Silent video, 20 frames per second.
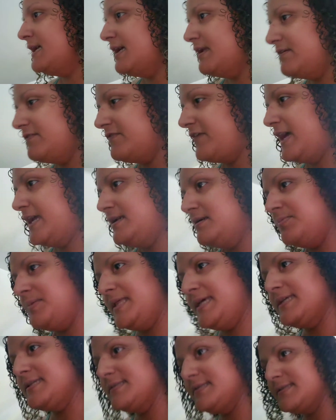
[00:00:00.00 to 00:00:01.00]
and find a
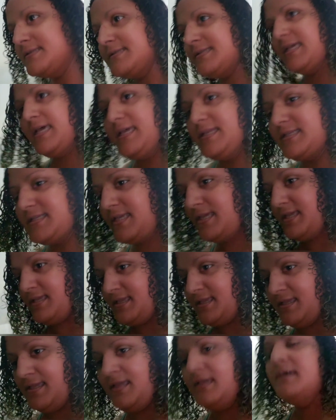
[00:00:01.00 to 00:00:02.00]
place to sit
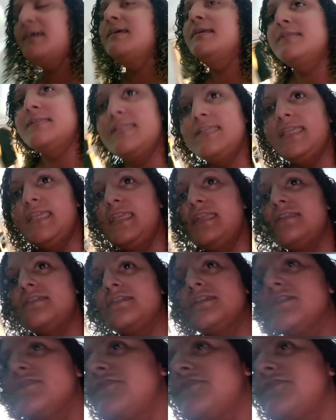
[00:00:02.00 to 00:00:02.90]
to eat your